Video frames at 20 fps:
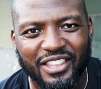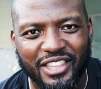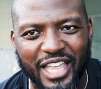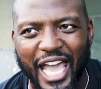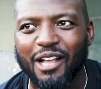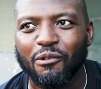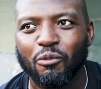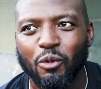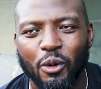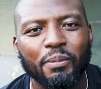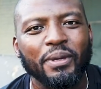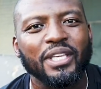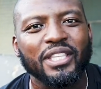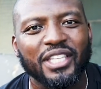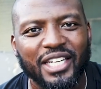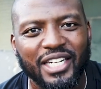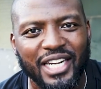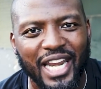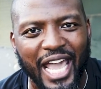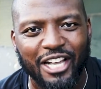That will be
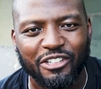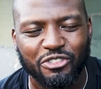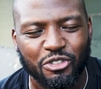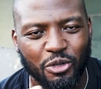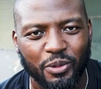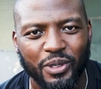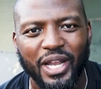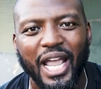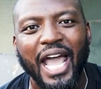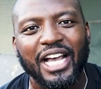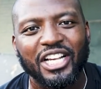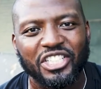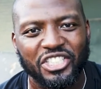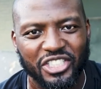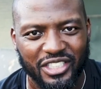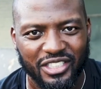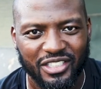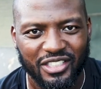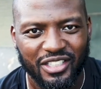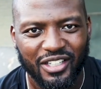the natural
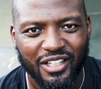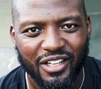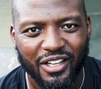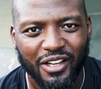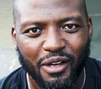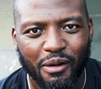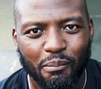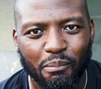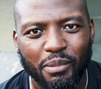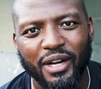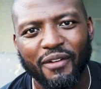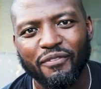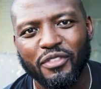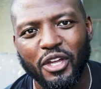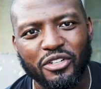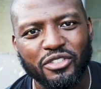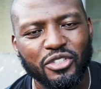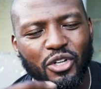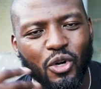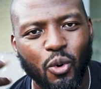reaction. But if
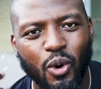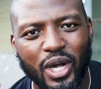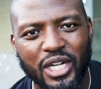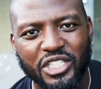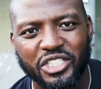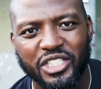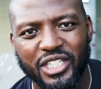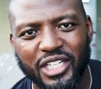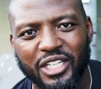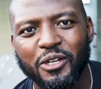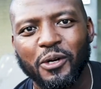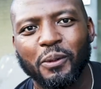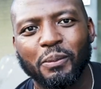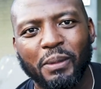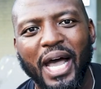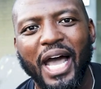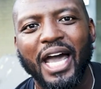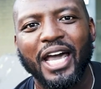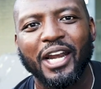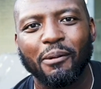there's a question in your
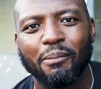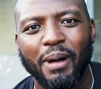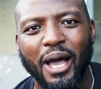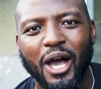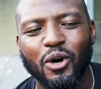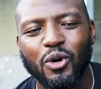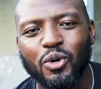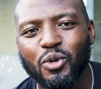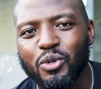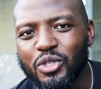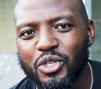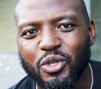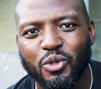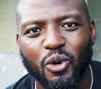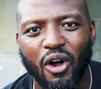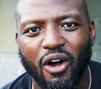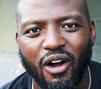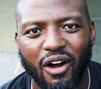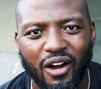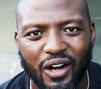mind about who
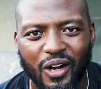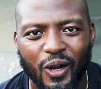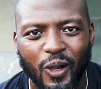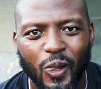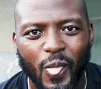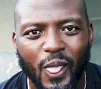you are,